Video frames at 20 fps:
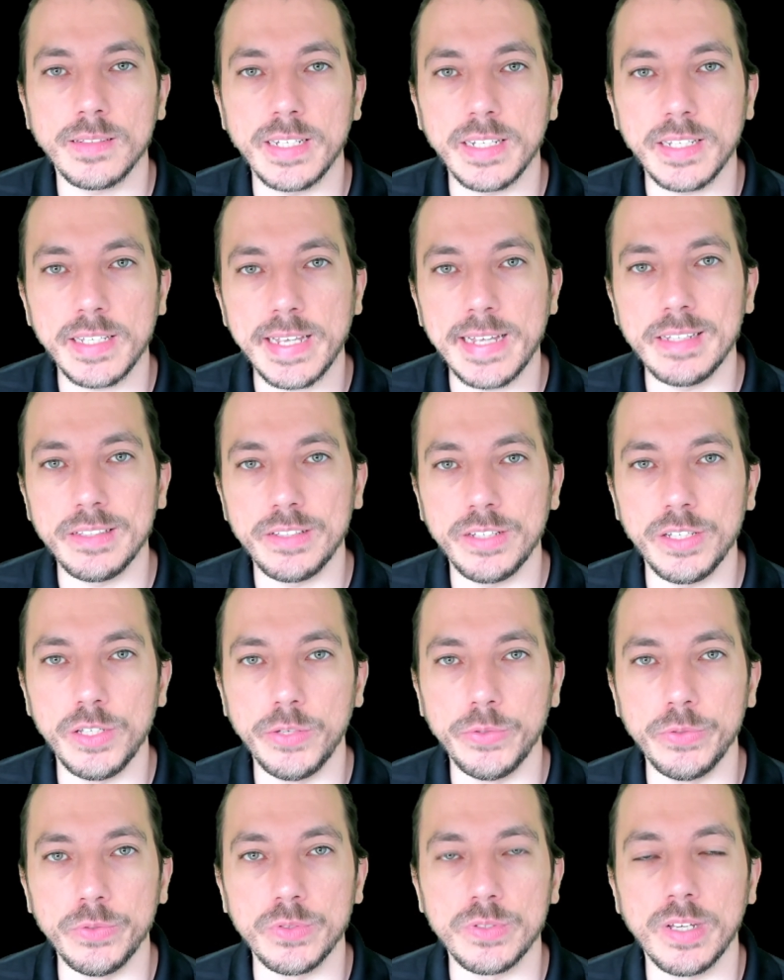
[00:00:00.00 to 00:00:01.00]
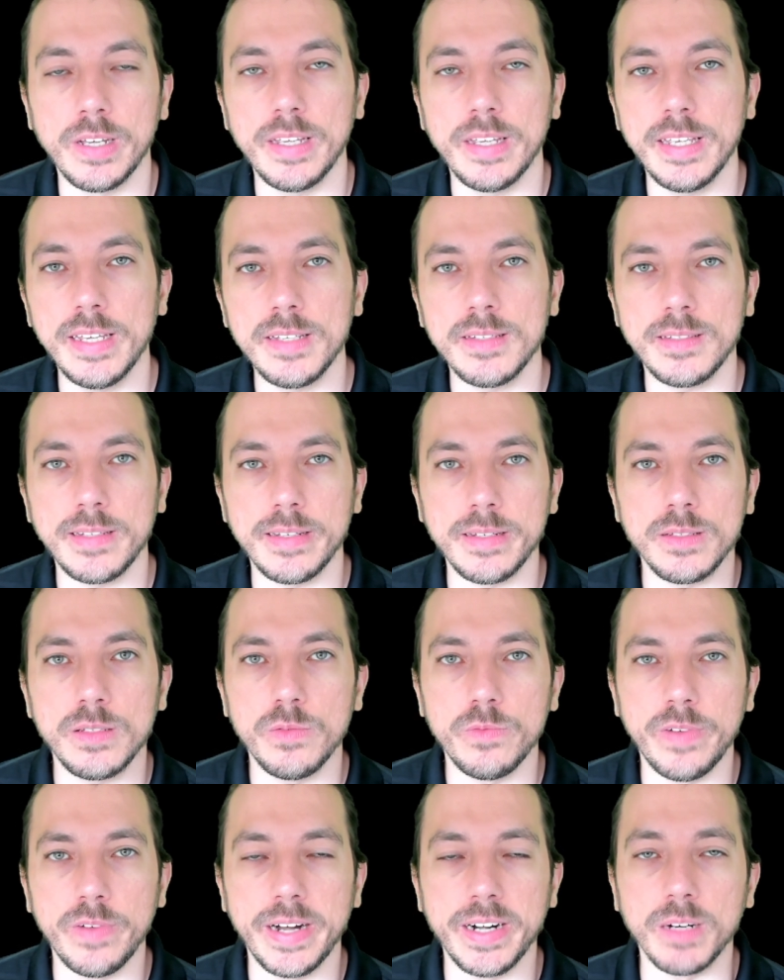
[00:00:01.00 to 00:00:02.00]
They can't use
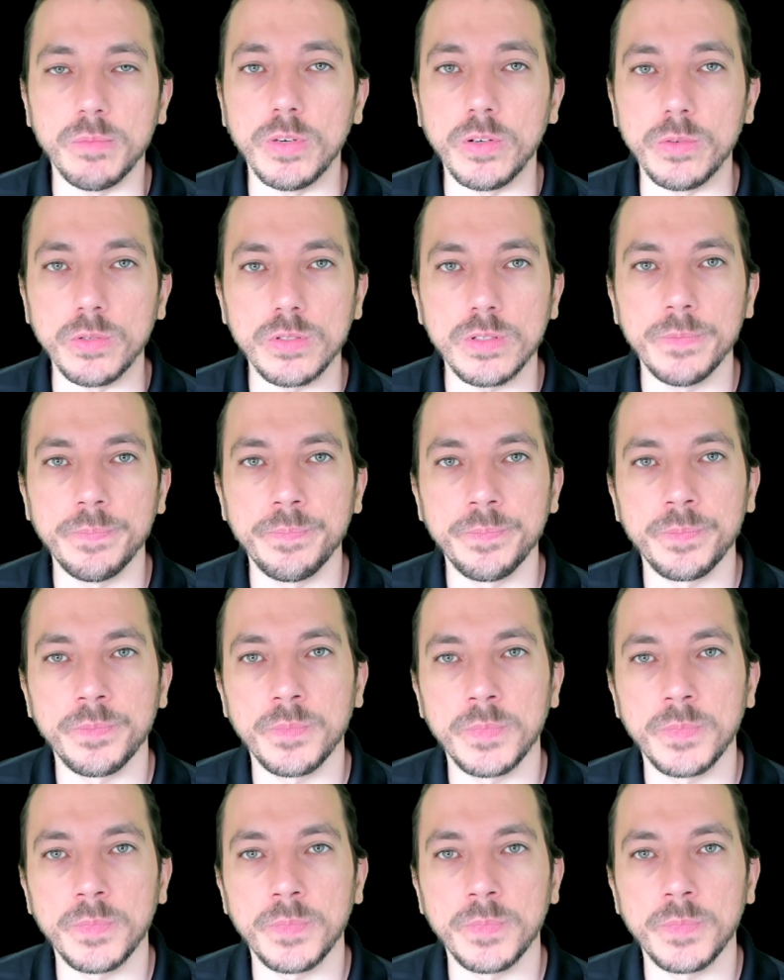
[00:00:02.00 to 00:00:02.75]
instance variables.